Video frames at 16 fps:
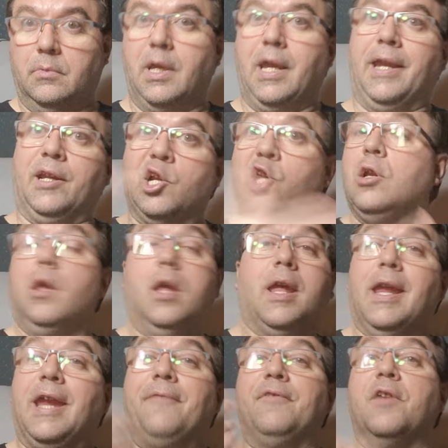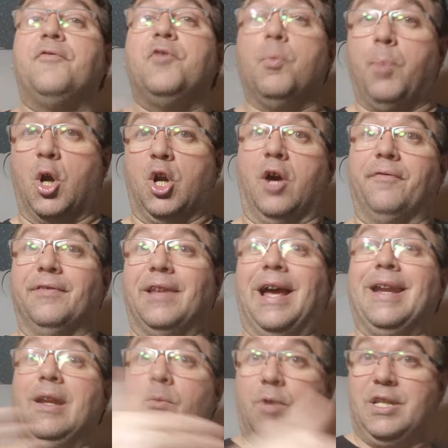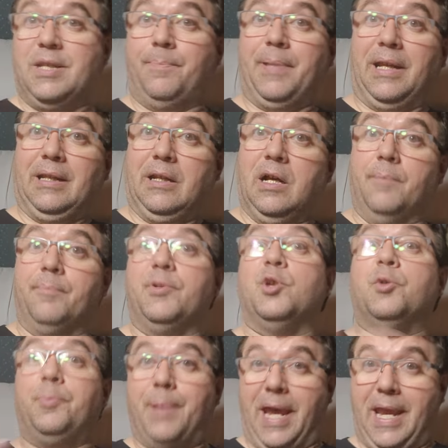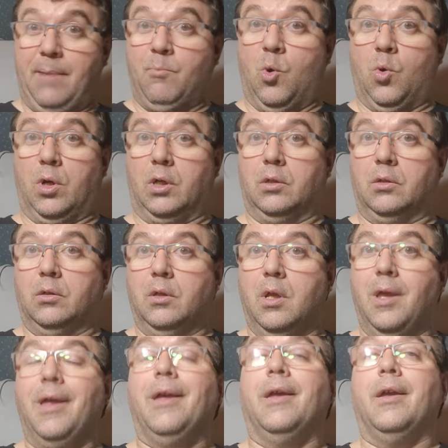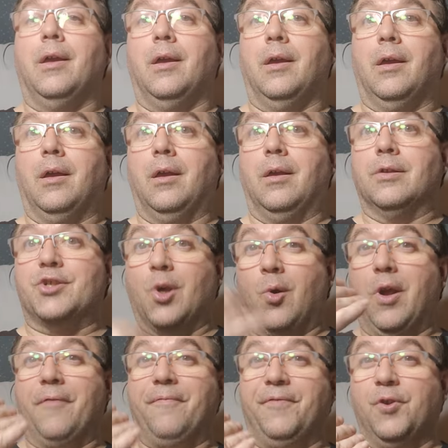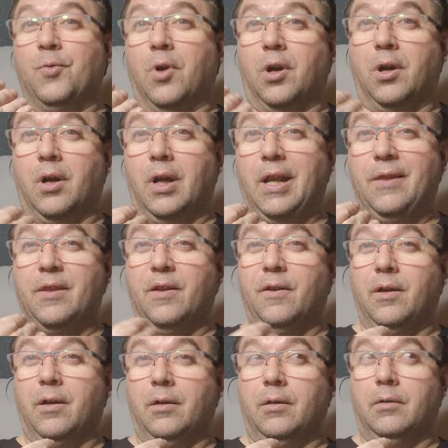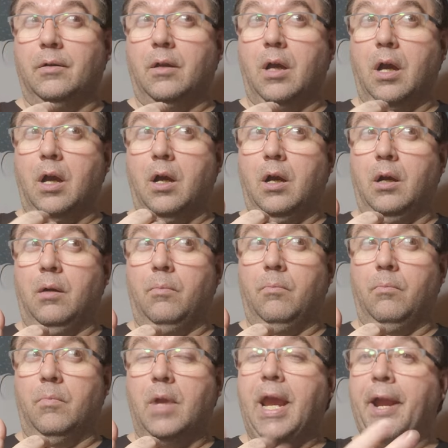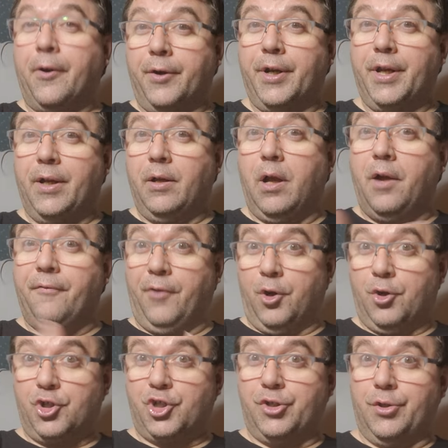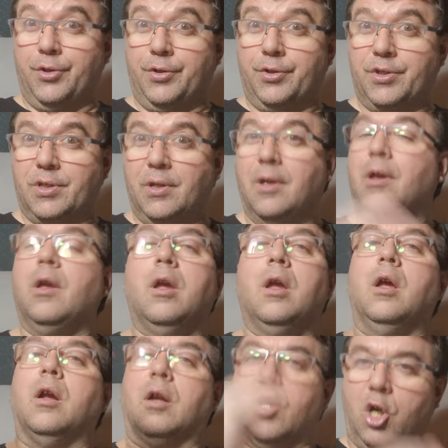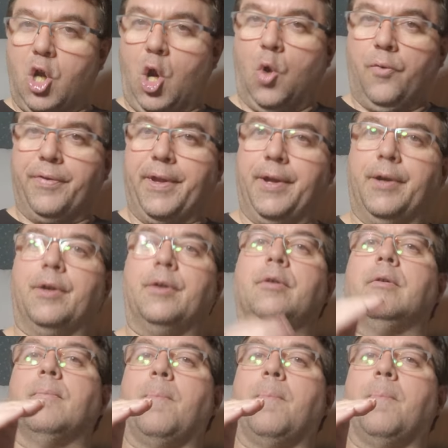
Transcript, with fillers: And even if you bought offline and went to pick it up, you would pay more. So if you are in the um, area of Herrschners go there,